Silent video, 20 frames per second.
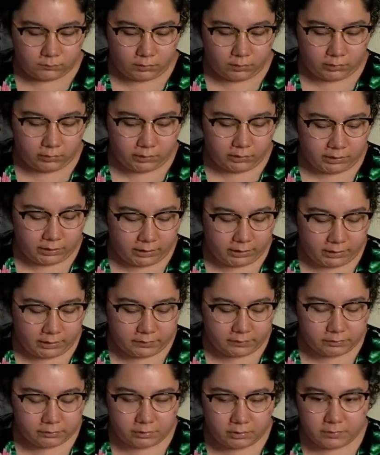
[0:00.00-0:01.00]
Or like
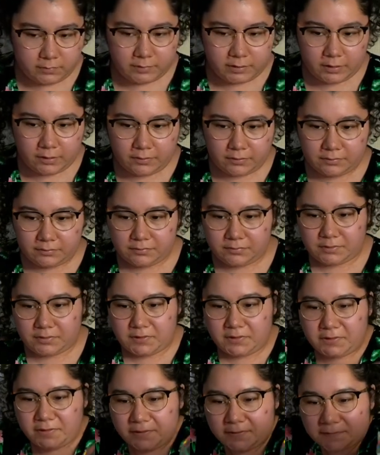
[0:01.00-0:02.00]
ice cream cones.
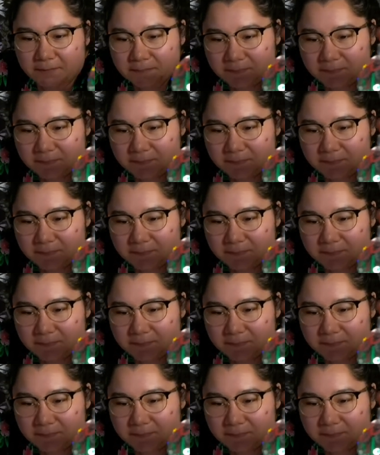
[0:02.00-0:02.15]
See, look.